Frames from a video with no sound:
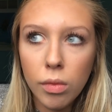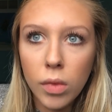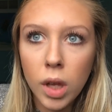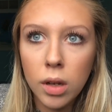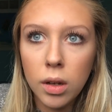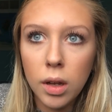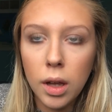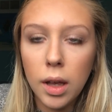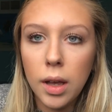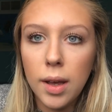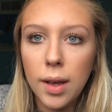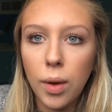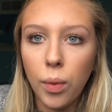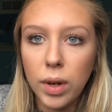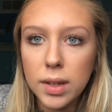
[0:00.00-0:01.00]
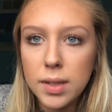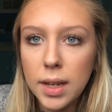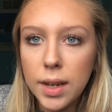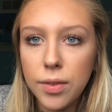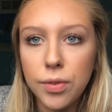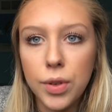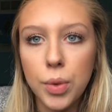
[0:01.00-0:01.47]
I want to say,
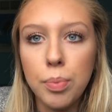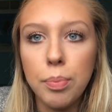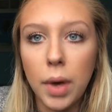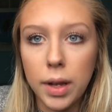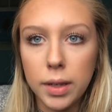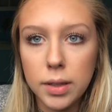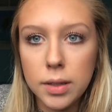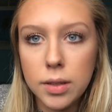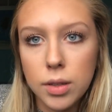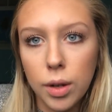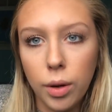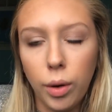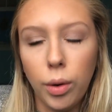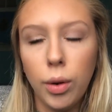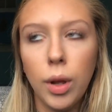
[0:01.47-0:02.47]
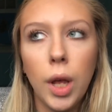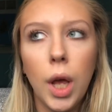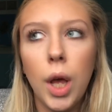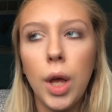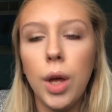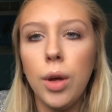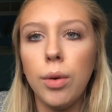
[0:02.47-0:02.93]
a few months. So
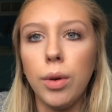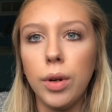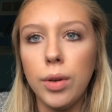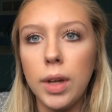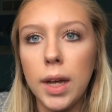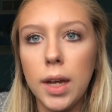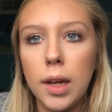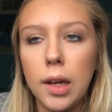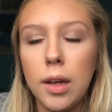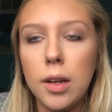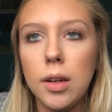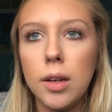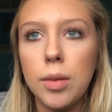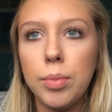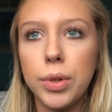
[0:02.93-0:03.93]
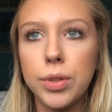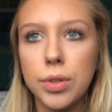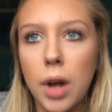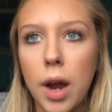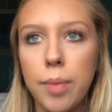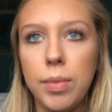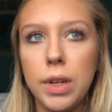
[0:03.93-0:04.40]
when you get
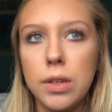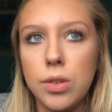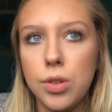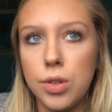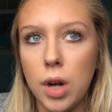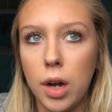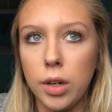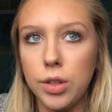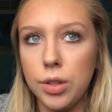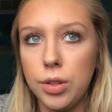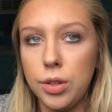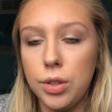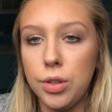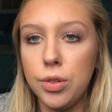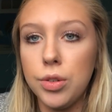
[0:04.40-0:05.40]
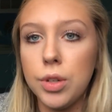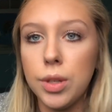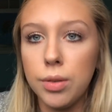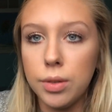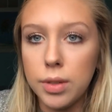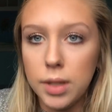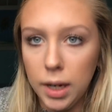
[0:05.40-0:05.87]
prescribed these drugs, it's usually
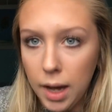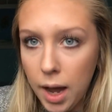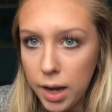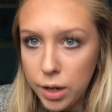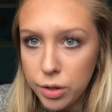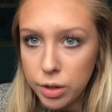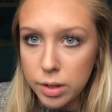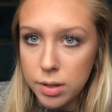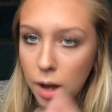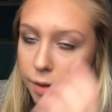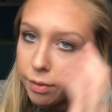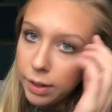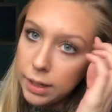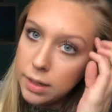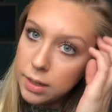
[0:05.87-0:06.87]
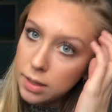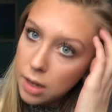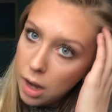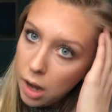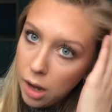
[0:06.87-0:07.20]
through a psychiatrist's office,